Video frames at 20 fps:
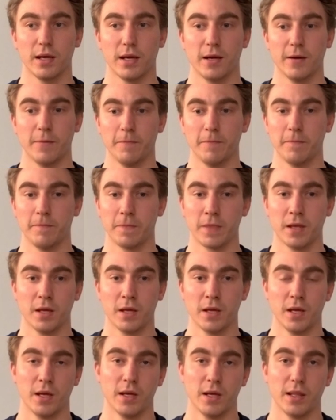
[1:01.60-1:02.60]
um,
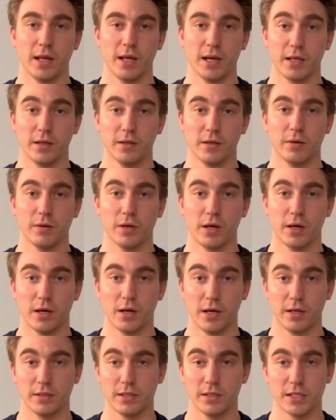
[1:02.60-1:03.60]
like it
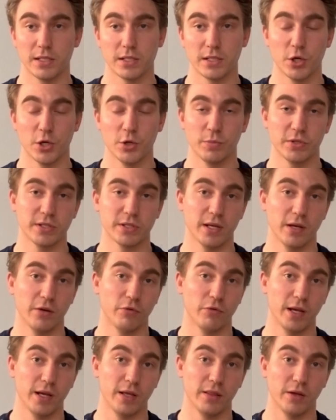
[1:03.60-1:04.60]
uh, is 100%
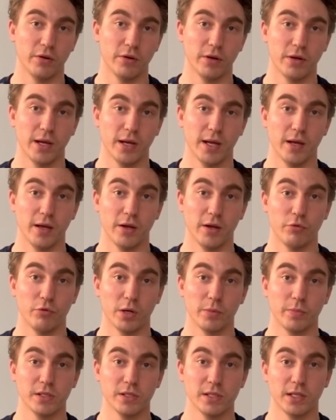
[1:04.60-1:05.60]
right that uh,
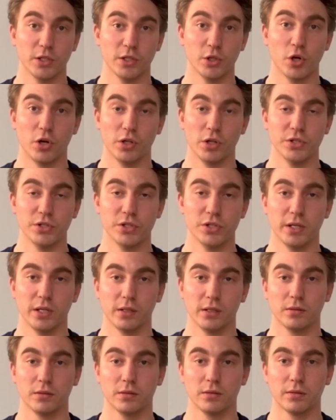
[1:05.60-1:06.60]
rugby is
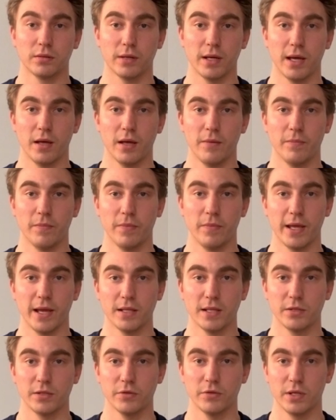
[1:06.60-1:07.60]
acknowledging um, the
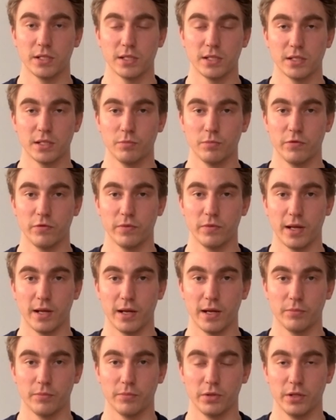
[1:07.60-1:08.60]
anti-racism movement.
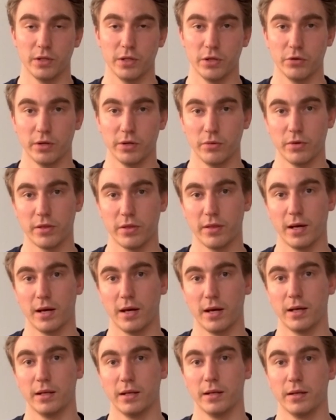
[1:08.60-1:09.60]
I completely agree with
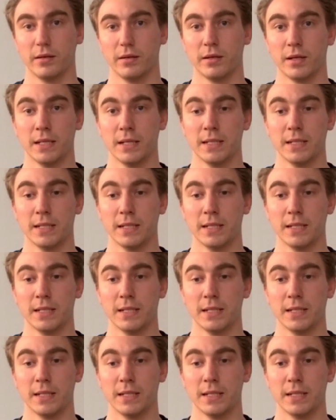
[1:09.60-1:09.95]
that, and